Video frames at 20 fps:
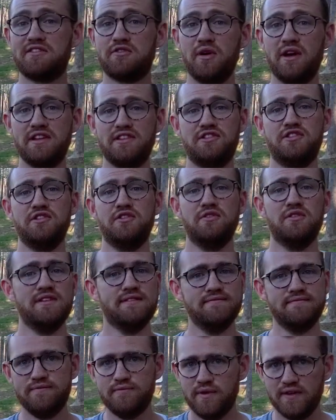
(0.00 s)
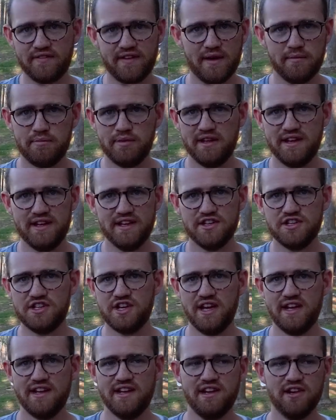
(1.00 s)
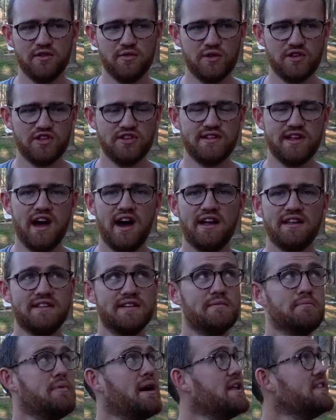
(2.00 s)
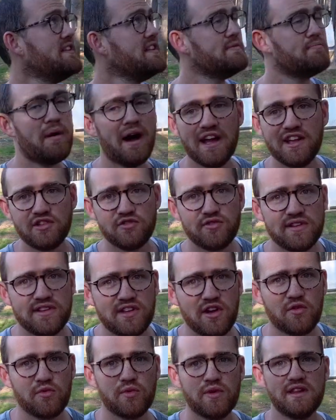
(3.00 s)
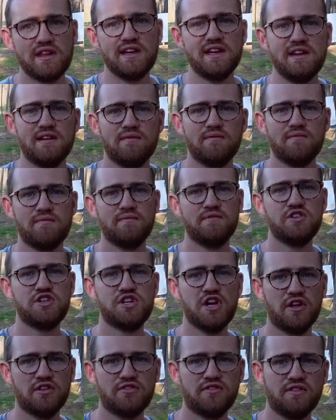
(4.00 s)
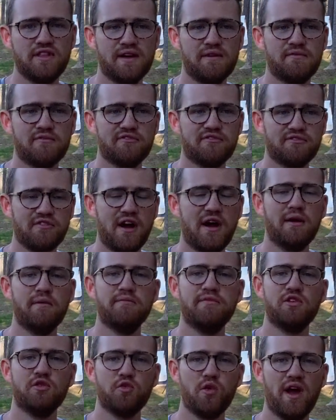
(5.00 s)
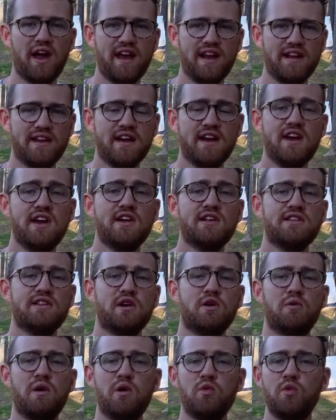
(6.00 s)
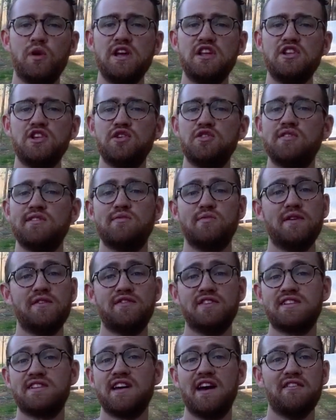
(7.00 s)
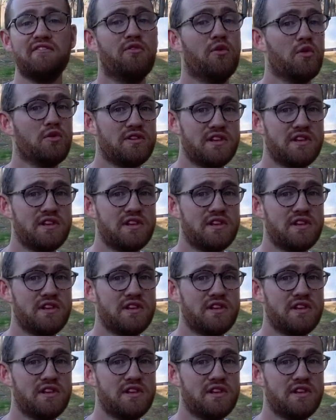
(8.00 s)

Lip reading: great too, and we've got plenty of shade here, which is awesome. But these pine trees don't really shelter them from the rain. So what we do is we've just got 4